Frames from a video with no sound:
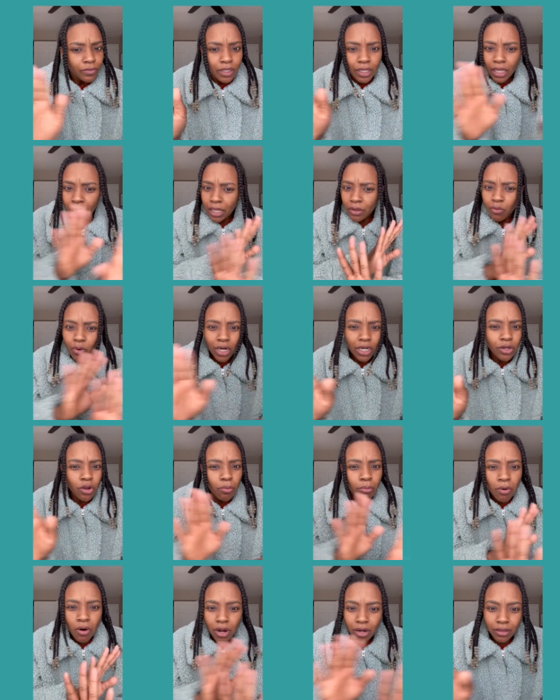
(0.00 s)
He wanted no
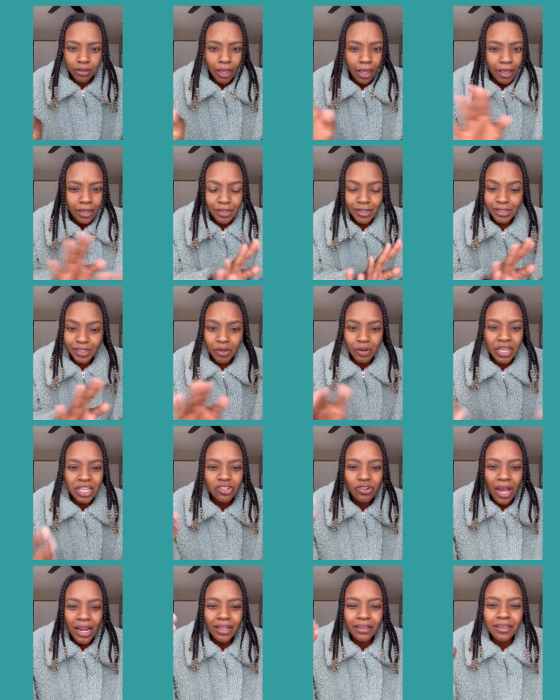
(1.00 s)
part of that. So he
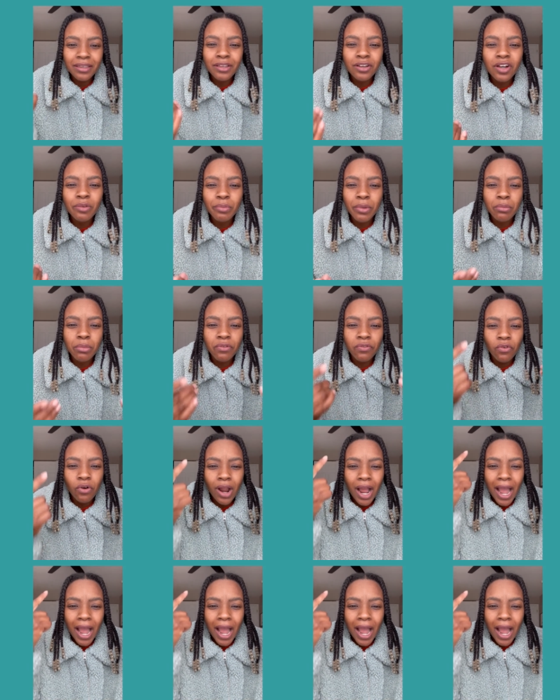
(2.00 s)
tried to kill me before